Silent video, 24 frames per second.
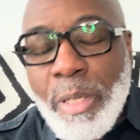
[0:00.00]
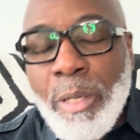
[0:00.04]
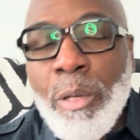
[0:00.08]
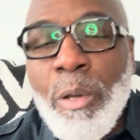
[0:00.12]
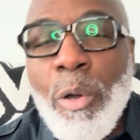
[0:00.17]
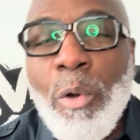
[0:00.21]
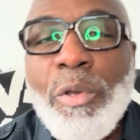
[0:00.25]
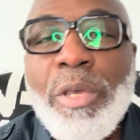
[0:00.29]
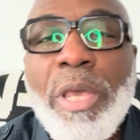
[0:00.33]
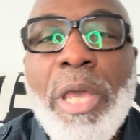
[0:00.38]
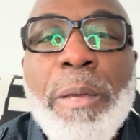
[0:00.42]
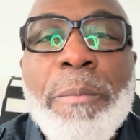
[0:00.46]

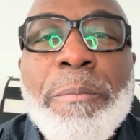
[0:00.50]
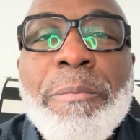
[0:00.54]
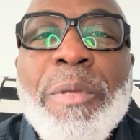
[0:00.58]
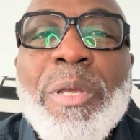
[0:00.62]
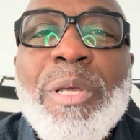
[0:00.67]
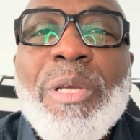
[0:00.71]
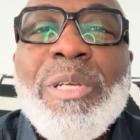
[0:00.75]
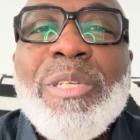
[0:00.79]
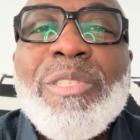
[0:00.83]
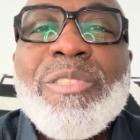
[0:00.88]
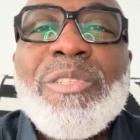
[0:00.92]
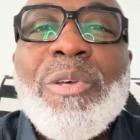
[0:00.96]
Okay,
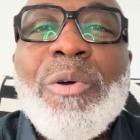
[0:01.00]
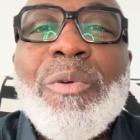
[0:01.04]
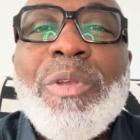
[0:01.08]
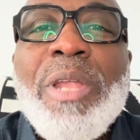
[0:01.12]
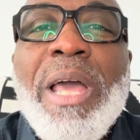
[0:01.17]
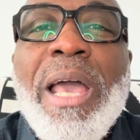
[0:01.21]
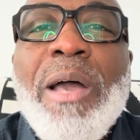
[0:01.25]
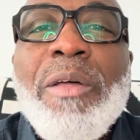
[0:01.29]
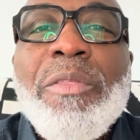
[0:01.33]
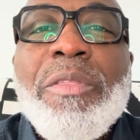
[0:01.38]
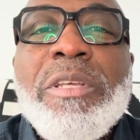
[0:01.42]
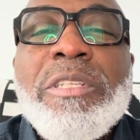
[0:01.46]
so
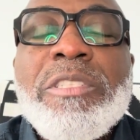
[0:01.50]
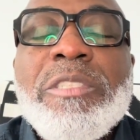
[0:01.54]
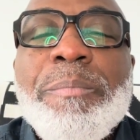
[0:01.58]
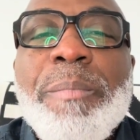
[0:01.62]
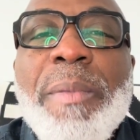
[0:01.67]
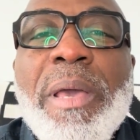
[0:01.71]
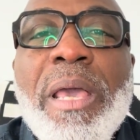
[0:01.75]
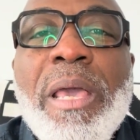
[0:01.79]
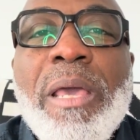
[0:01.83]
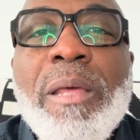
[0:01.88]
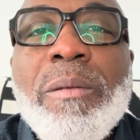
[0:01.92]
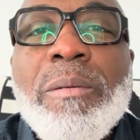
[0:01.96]
now this
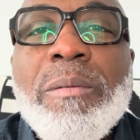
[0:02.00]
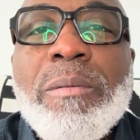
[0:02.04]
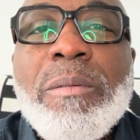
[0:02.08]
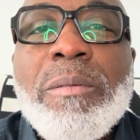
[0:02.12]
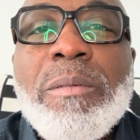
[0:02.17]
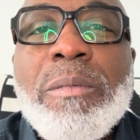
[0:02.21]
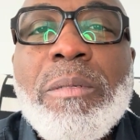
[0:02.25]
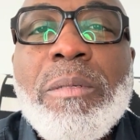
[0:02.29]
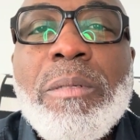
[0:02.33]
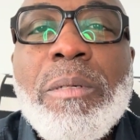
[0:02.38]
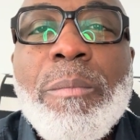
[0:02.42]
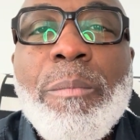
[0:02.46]
man,
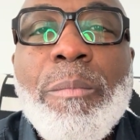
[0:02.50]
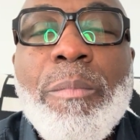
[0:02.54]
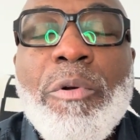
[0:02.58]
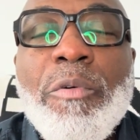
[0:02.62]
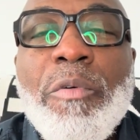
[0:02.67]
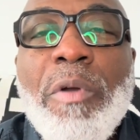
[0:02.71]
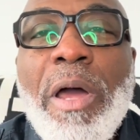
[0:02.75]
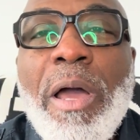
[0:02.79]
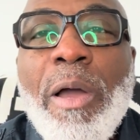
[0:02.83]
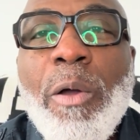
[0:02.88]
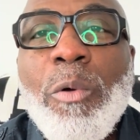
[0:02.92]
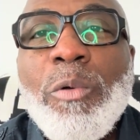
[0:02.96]

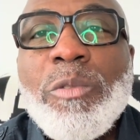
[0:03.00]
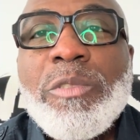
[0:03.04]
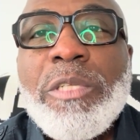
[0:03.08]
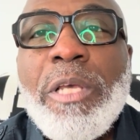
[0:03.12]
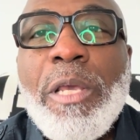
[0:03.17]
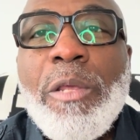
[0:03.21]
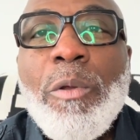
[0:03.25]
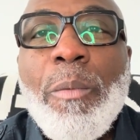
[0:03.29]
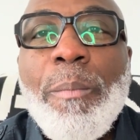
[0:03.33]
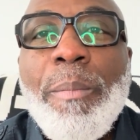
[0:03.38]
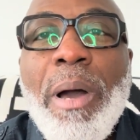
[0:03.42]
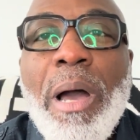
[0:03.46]
Barack
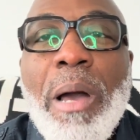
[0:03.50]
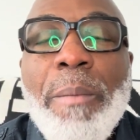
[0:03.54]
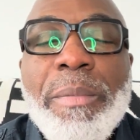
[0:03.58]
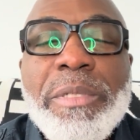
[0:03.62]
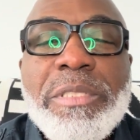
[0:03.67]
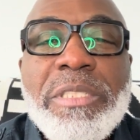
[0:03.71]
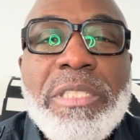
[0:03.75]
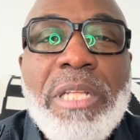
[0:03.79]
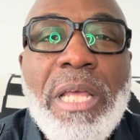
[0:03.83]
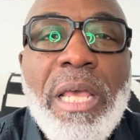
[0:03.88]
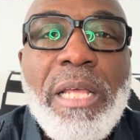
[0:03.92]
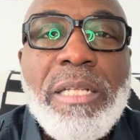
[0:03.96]
Hussein Obama,
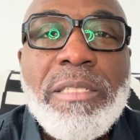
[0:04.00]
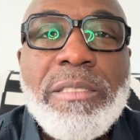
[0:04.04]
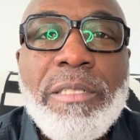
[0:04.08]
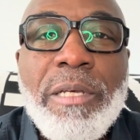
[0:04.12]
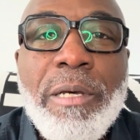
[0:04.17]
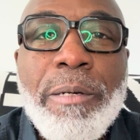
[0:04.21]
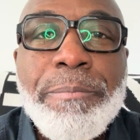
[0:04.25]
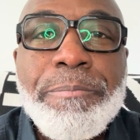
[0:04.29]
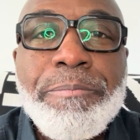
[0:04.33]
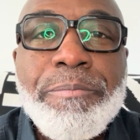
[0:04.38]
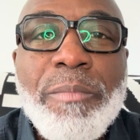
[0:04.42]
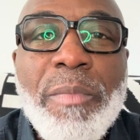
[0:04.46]
stands
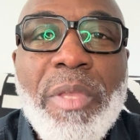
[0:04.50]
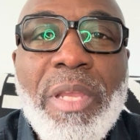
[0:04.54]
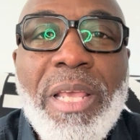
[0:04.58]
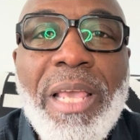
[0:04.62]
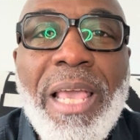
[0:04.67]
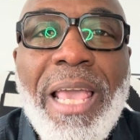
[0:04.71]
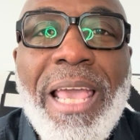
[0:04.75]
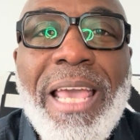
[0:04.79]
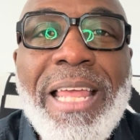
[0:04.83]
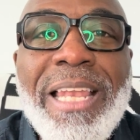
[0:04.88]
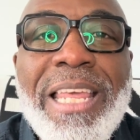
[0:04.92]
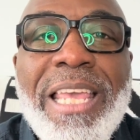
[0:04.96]
up
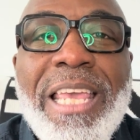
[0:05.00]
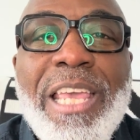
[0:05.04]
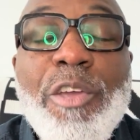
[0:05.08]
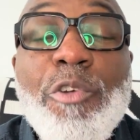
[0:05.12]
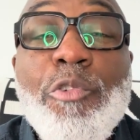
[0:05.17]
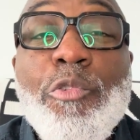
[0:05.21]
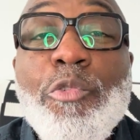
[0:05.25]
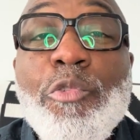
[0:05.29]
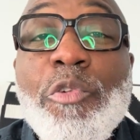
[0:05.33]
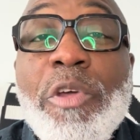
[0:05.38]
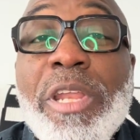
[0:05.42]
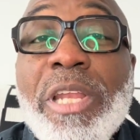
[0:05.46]
and he
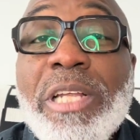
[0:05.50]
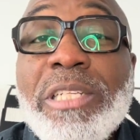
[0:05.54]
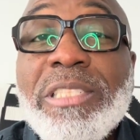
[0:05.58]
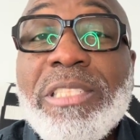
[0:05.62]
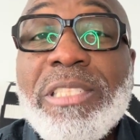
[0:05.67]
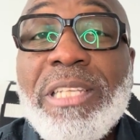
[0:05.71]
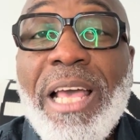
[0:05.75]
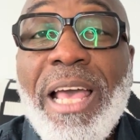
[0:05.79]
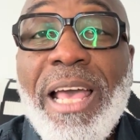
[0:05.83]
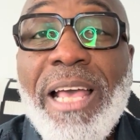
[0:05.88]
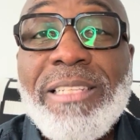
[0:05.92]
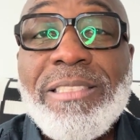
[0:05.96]

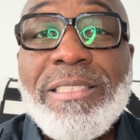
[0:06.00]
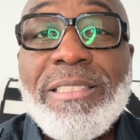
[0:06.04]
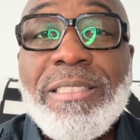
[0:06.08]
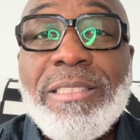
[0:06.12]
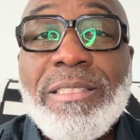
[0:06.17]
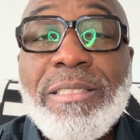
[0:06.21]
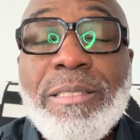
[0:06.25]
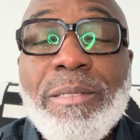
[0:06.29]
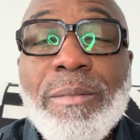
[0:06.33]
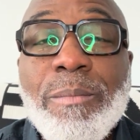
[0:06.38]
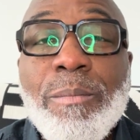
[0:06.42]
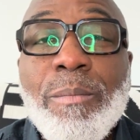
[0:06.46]

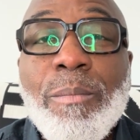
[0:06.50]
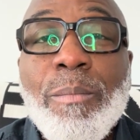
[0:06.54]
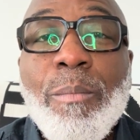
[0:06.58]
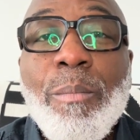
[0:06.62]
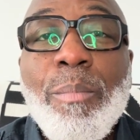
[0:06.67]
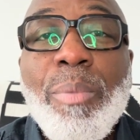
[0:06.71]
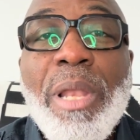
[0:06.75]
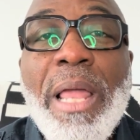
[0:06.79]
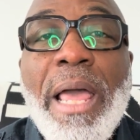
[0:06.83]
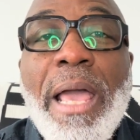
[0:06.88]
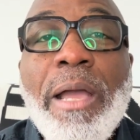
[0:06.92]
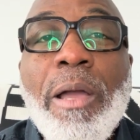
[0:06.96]
criticizes
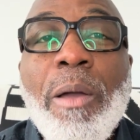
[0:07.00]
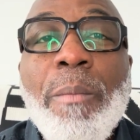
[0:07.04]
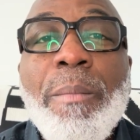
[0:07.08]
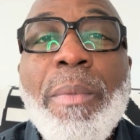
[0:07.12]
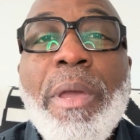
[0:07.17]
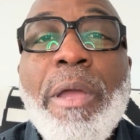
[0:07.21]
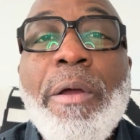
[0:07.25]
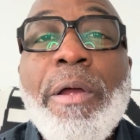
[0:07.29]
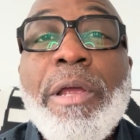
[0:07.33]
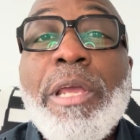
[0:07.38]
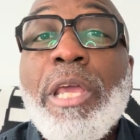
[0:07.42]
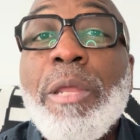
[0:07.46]
black
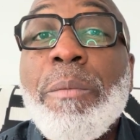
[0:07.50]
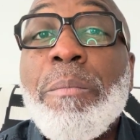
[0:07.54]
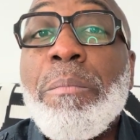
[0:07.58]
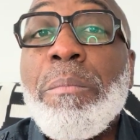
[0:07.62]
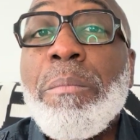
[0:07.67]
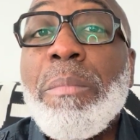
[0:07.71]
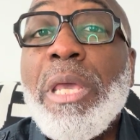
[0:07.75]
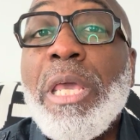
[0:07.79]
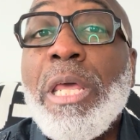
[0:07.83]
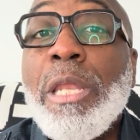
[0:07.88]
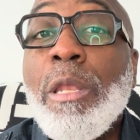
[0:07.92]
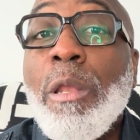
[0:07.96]
American
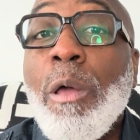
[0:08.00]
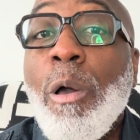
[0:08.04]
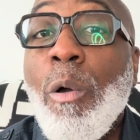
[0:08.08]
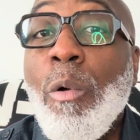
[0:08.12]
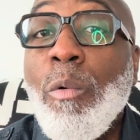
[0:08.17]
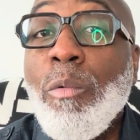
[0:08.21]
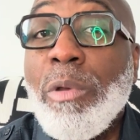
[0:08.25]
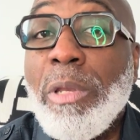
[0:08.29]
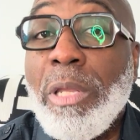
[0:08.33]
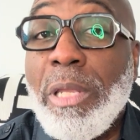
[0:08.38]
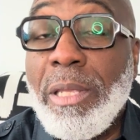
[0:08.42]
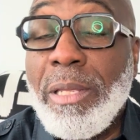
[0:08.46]
men
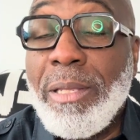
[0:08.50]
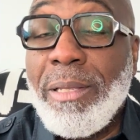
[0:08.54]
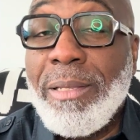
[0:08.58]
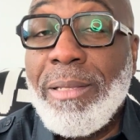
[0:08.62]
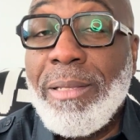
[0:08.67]
only.